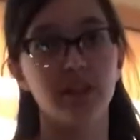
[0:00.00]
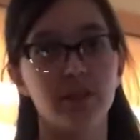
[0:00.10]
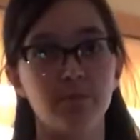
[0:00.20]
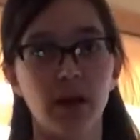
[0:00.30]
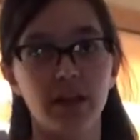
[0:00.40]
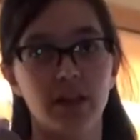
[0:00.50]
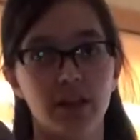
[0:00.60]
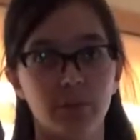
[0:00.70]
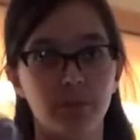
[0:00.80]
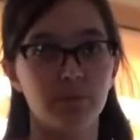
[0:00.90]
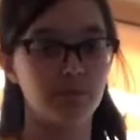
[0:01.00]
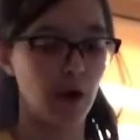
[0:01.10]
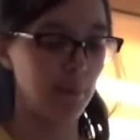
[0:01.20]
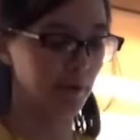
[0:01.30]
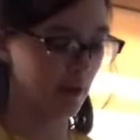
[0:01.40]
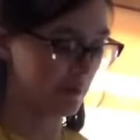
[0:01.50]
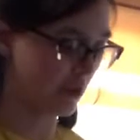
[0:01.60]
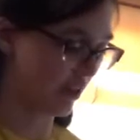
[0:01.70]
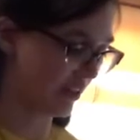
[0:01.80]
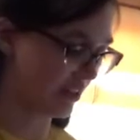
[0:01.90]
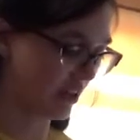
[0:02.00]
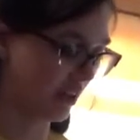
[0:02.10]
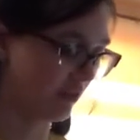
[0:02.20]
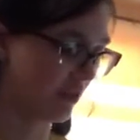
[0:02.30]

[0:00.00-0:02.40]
this button ended up popping up, so I just think of